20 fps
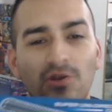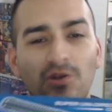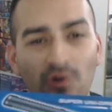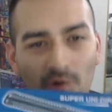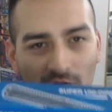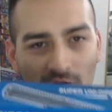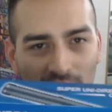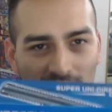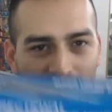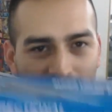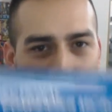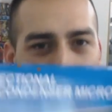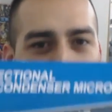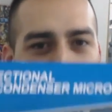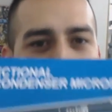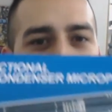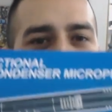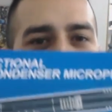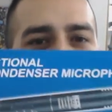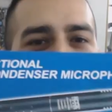Neewer. So we're
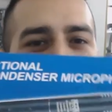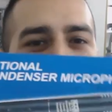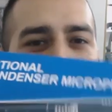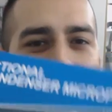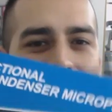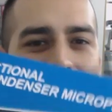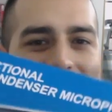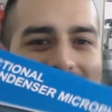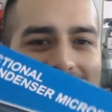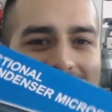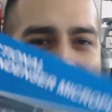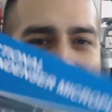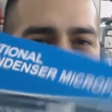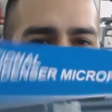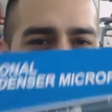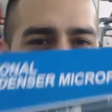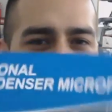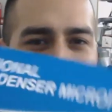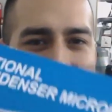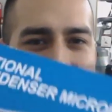going to go ahead and unbox
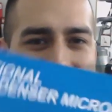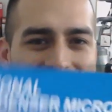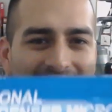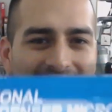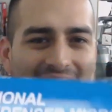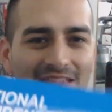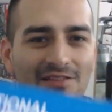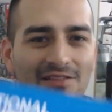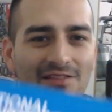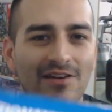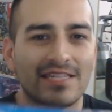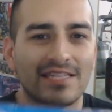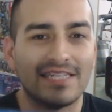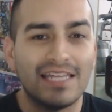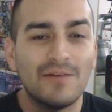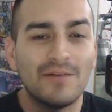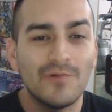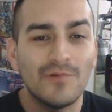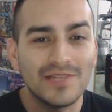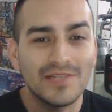this and take a look and
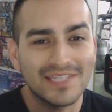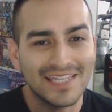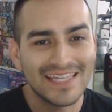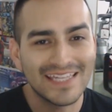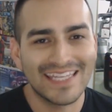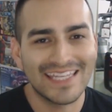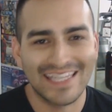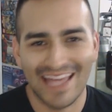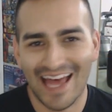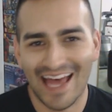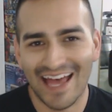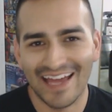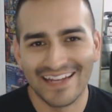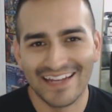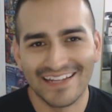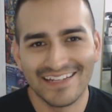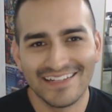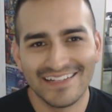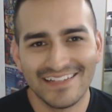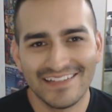see what's
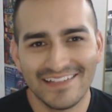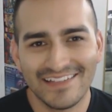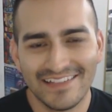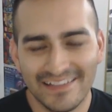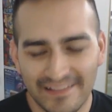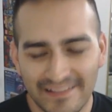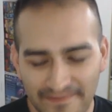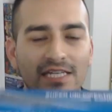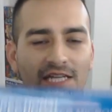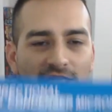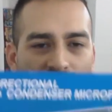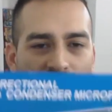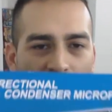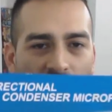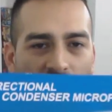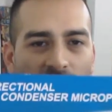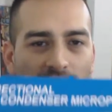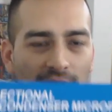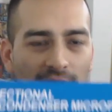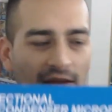inside. This is the
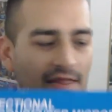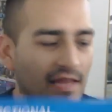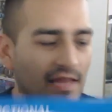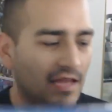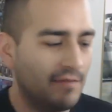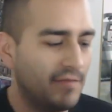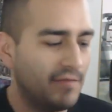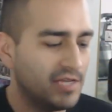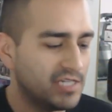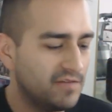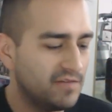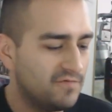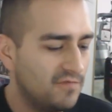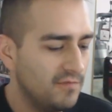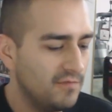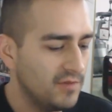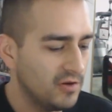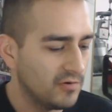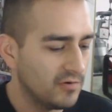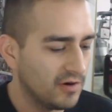shotgun mic like I mentioned
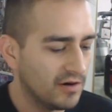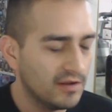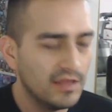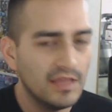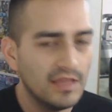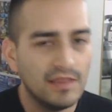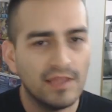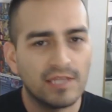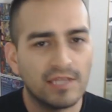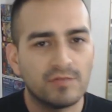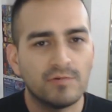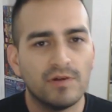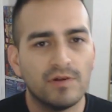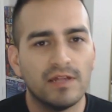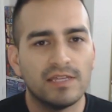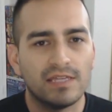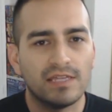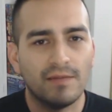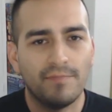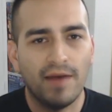from Neewer. This
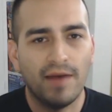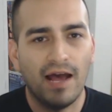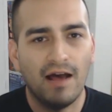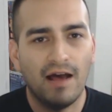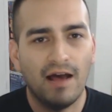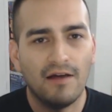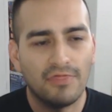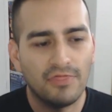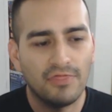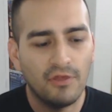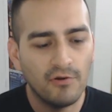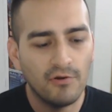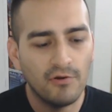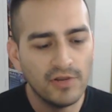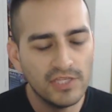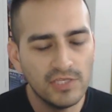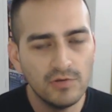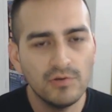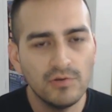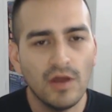was about
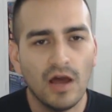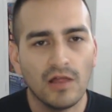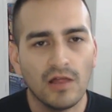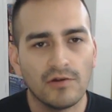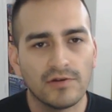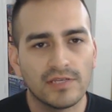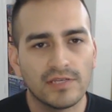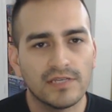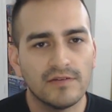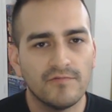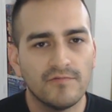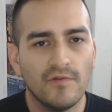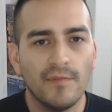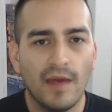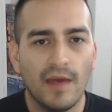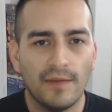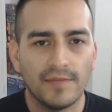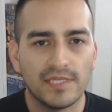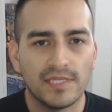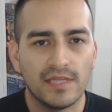$32
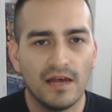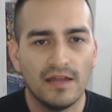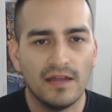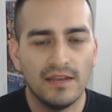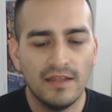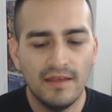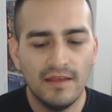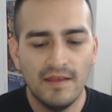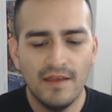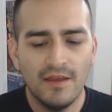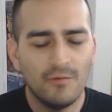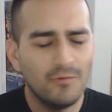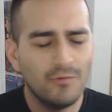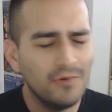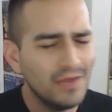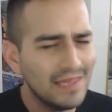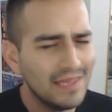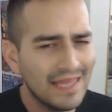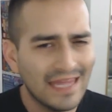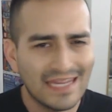from Amazon.
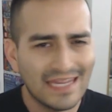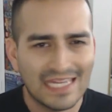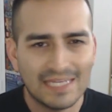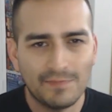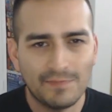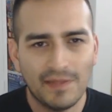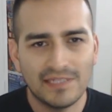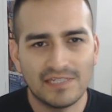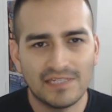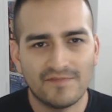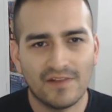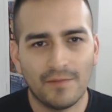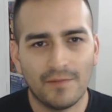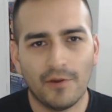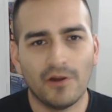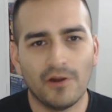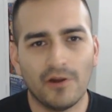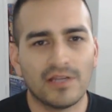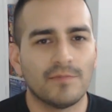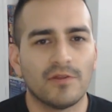Really inexpensive
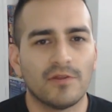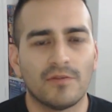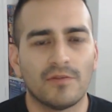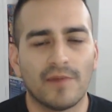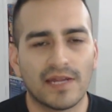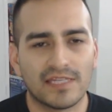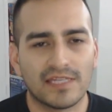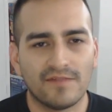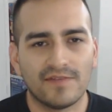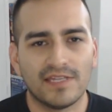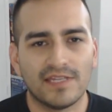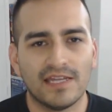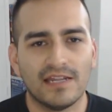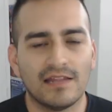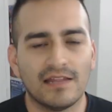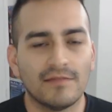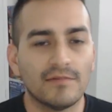compared to some other mics I've seen.